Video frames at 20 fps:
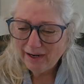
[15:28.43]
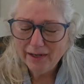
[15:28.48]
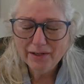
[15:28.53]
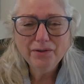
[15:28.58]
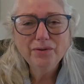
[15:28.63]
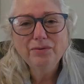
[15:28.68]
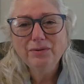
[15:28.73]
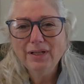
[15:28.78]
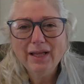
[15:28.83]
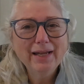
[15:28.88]

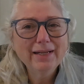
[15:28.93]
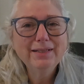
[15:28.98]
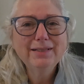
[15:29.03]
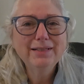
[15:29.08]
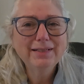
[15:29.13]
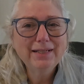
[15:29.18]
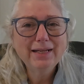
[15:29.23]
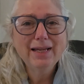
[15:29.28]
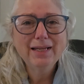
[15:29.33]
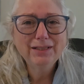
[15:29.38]
don't like
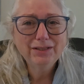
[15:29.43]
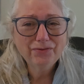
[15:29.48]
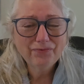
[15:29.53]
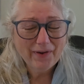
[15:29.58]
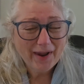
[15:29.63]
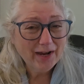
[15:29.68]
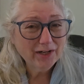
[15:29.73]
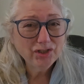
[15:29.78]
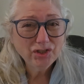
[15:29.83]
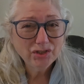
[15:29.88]
today's
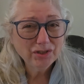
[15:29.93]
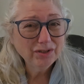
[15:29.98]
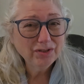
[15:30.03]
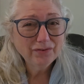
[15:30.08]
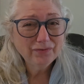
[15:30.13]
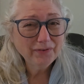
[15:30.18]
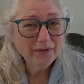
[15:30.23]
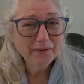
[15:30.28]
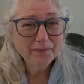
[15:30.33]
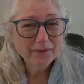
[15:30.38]
fashions
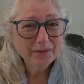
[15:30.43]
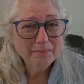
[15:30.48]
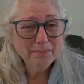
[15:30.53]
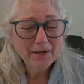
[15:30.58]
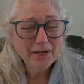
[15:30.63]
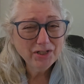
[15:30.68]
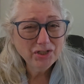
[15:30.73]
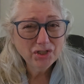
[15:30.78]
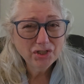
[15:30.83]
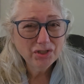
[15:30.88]
very
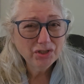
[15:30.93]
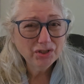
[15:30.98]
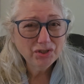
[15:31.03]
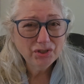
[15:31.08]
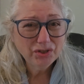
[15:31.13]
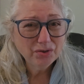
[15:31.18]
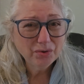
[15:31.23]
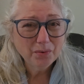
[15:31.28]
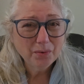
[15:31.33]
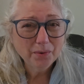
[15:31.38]
much in the
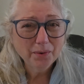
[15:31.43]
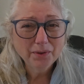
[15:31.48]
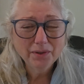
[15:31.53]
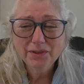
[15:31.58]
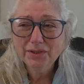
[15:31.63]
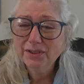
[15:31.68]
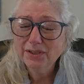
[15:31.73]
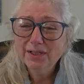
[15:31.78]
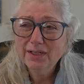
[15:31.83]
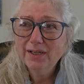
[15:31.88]

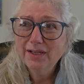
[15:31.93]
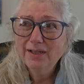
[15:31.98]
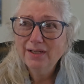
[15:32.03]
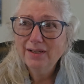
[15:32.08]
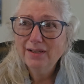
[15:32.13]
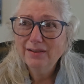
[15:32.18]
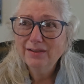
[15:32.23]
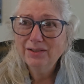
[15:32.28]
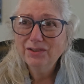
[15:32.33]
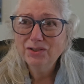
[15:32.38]
stores.
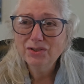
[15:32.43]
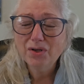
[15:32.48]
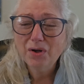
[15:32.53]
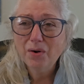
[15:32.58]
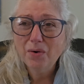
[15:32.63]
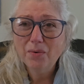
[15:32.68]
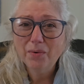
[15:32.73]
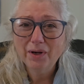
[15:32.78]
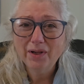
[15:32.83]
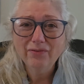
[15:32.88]

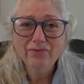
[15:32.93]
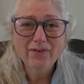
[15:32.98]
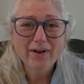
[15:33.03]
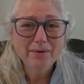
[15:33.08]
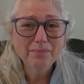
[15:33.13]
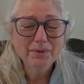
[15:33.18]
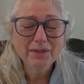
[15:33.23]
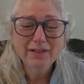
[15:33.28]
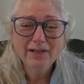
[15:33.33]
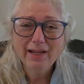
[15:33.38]
So if
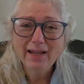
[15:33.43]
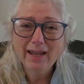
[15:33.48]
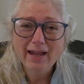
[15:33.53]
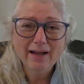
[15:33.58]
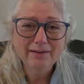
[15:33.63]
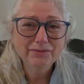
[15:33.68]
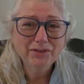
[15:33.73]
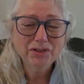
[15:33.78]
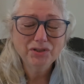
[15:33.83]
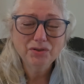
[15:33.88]
I'm going to
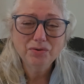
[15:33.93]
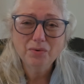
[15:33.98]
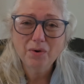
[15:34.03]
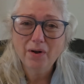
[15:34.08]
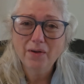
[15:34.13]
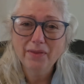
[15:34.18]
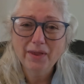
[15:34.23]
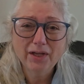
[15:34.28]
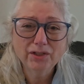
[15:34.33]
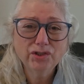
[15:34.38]
have to do
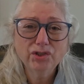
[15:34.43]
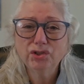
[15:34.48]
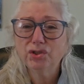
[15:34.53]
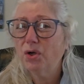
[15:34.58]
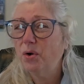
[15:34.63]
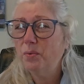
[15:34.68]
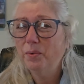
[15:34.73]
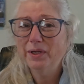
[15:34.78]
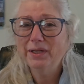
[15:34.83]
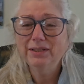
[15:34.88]
all that
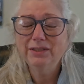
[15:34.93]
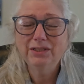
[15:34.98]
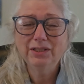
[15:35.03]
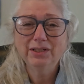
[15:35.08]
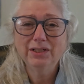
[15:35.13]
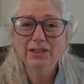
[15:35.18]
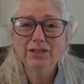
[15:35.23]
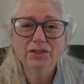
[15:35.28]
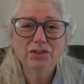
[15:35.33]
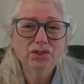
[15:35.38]
sewing to
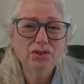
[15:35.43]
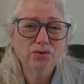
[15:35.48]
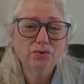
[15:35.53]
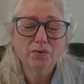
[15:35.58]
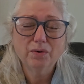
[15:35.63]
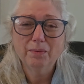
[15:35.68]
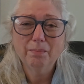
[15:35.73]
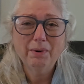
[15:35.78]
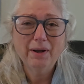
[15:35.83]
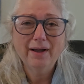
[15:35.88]
get a
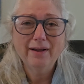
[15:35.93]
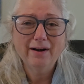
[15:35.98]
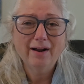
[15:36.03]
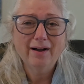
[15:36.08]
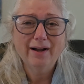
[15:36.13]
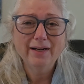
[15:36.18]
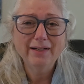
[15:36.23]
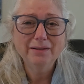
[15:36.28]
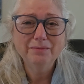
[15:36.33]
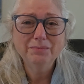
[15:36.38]
store-bought
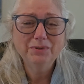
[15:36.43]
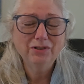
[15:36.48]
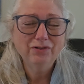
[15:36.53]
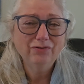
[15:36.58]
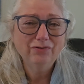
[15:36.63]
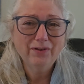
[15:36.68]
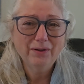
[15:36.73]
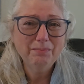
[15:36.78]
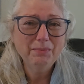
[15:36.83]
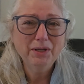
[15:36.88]
item to
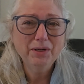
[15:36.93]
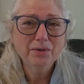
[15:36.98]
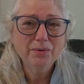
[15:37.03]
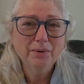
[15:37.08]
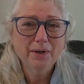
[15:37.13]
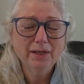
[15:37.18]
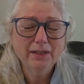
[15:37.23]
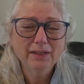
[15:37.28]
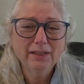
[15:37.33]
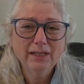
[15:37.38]
fit me
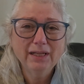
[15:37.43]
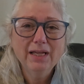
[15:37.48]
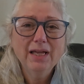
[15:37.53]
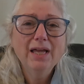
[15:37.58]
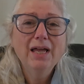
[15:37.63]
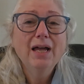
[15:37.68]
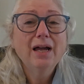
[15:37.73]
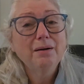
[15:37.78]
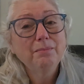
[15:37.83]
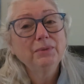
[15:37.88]
correctly,
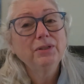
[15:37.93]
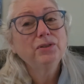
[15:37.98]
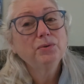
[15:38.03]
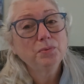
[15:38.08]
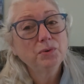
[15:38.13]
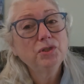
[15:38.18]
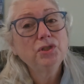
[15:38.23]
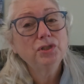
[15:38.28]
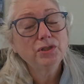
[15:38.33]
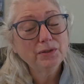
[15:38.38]
I might as
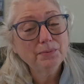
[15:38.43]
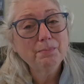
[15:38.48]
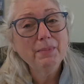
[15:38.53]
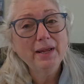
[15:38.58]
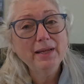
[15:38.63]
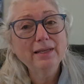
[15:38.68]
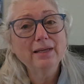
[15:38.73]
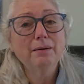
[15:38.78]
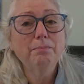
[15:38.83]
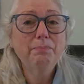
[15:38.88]
well just
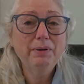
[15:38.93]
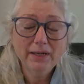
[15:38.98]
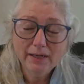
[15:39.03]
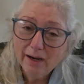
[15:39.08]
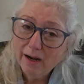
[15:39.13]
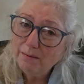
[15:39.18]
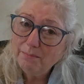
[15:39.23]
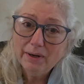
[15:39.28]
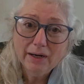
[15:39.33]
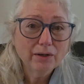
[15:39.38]
make it. Pick
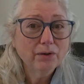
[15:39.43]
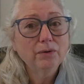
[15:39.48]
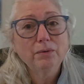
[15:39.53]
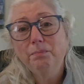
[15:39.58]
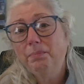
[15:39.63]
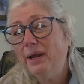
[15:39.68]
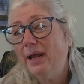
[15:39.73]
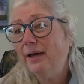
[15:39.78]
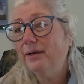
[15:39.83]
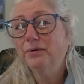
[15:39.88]
out my own
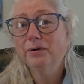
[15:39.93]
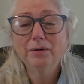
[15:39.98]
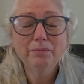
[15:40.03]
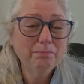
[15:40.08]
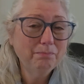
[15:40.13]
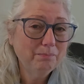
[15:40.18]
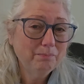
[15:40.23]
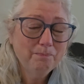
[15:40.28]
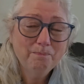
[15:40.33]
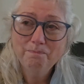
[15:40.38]

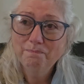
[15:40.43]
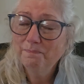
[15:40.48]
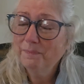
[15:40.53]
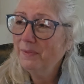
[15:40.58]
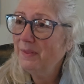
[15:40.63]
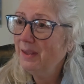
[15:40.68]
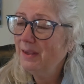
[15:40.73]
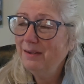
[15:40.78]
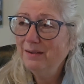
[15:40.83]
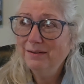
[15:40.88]
pattern,
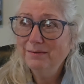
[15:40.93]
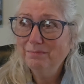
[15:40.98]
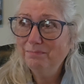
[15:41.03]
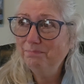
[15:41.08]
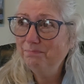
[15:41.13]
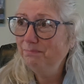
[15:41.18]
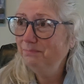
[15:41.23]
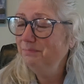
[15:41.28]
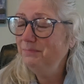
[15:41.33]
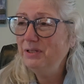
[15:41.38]

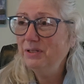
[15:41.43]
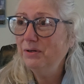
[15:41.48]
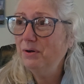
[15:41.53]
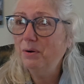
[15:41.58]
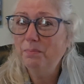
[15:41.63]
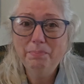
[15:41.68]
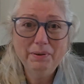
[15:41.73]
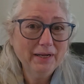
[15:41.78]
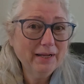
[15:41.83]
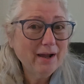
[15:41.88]
you know,
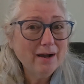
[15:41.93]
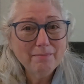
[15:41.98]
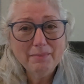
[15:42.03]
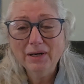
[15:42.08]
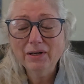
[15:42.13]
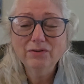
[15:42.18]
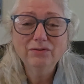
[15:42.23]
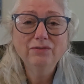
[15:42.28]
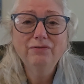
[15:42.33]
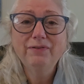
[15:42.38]
pick out
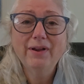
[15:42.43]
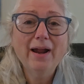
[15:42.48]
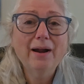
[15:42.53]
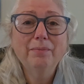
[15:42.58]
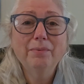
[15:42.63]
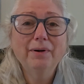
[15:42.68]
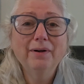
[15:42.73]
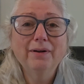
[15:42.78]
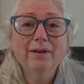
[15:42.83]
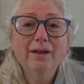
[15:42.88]
my own
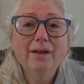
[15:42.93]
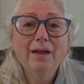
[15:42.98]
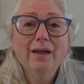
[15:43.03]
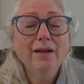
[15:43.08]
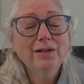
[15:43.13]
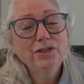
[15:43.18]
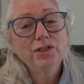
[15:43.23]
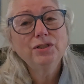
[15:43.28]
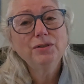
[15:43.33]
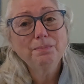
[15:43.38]
fabric
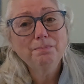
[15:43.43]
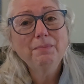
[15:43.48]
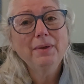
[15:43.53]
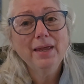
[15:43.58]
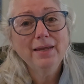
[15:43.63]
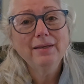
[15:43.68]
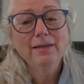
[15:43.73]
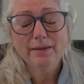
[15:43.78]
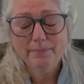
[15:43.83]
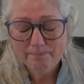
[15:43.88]
and just
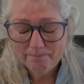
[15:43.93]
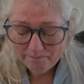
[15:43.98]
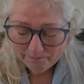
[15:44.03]
make it.